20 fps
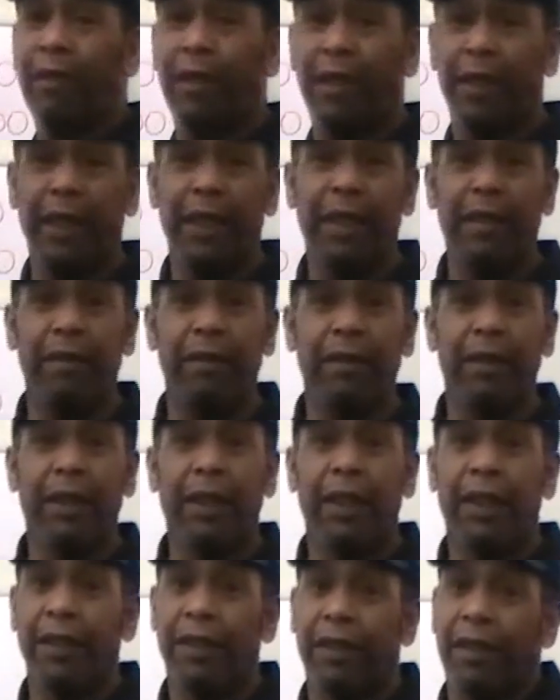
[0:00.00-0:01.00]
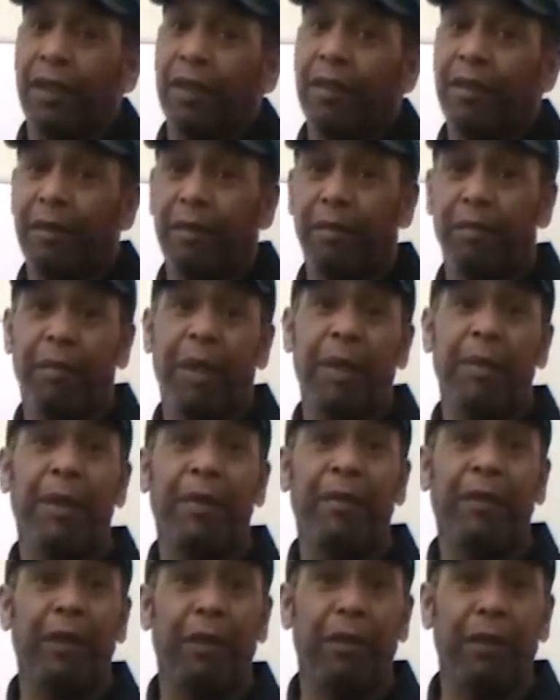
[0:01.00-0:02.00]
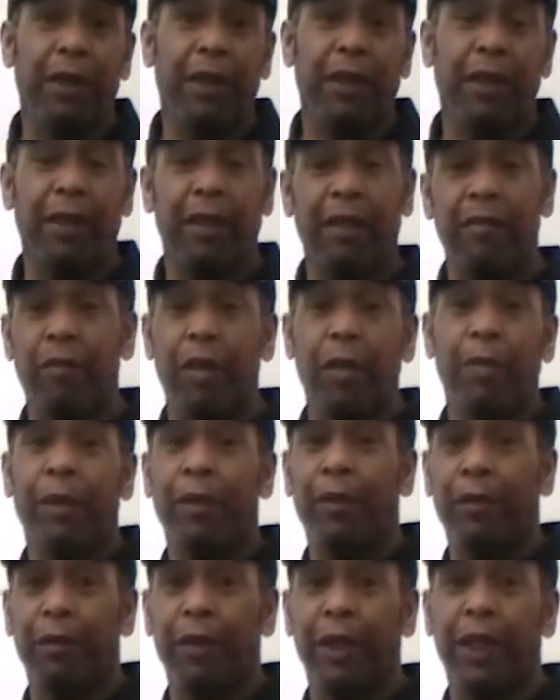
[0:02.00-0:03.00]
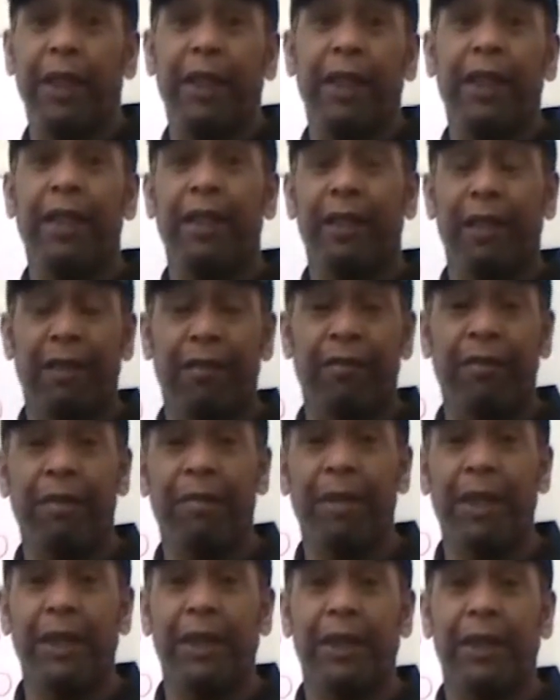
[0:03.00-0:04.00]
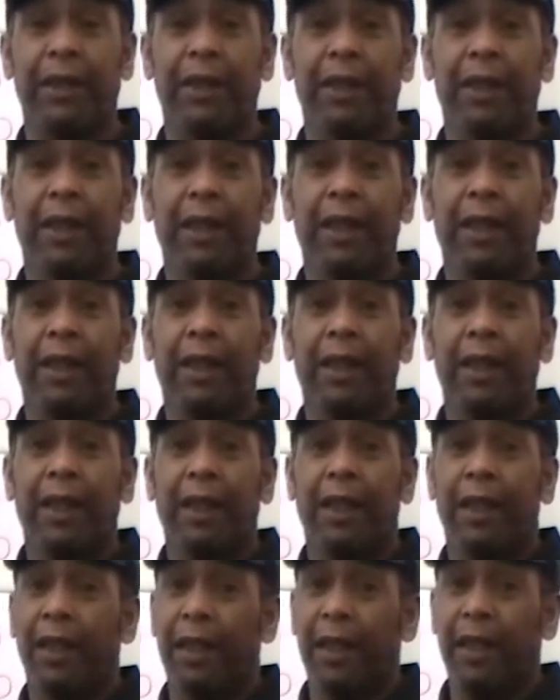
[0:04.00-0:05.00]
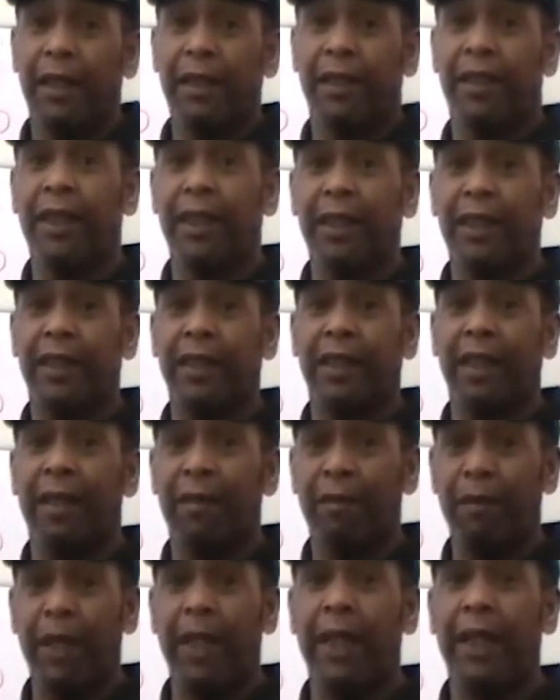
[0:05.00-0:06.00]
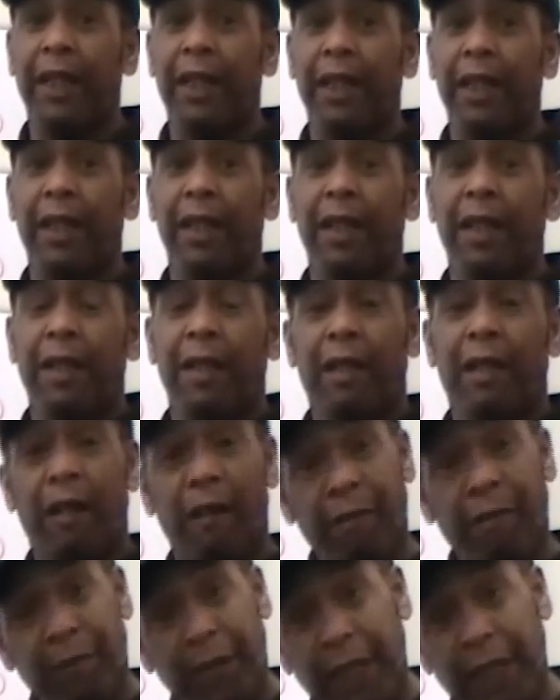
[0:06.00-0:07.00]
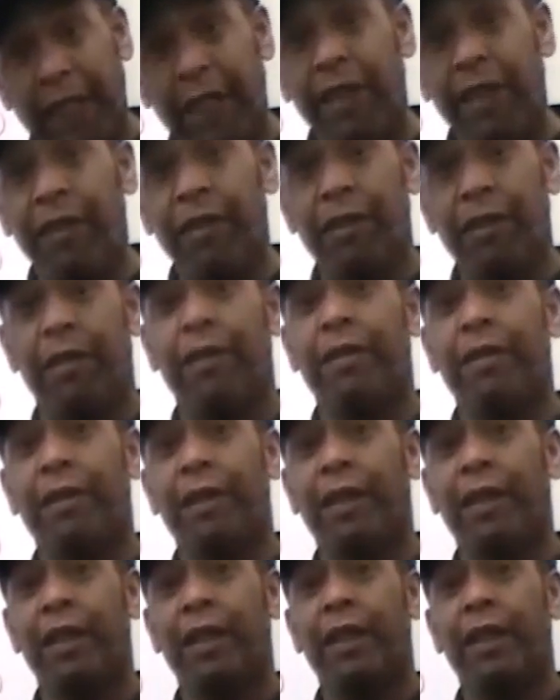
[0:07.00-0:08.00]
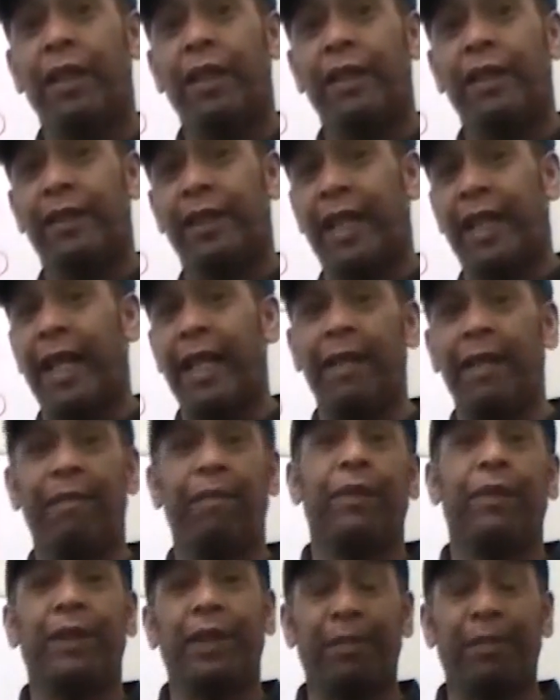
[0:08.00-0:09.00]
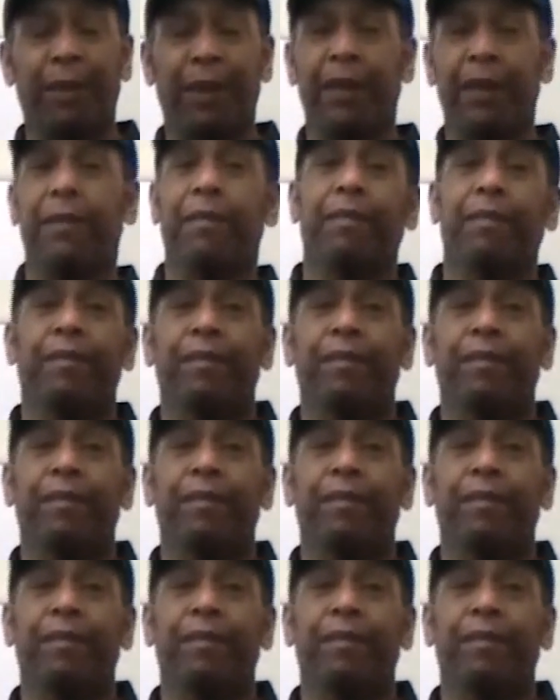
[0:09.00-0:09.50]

right now. So maybe if you look at it, might be already there, the 3 months. It's just a way of getting you to aim for something